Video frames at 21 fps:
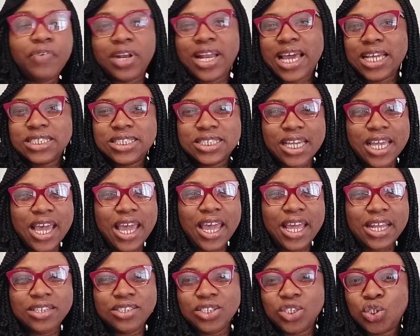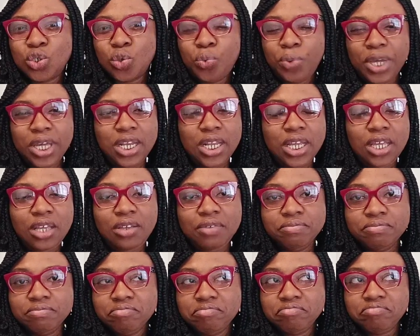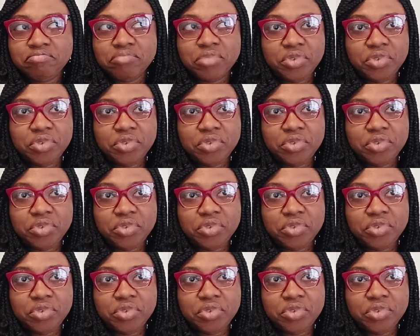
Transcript: for like 10, 15,